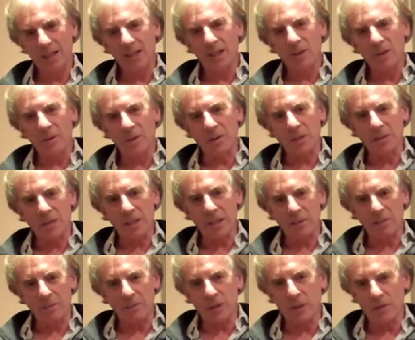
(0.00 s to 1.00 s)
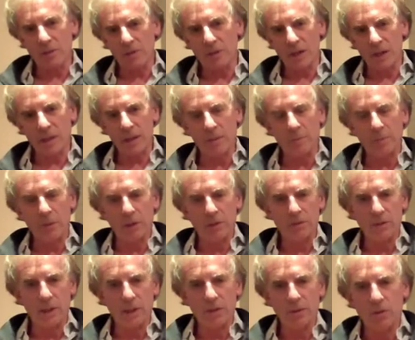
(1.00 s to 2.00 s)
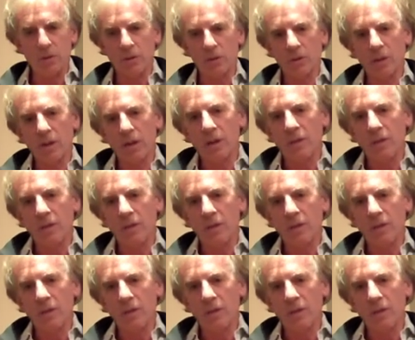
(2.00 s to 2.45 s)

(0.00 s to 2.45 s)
or the same profile at all,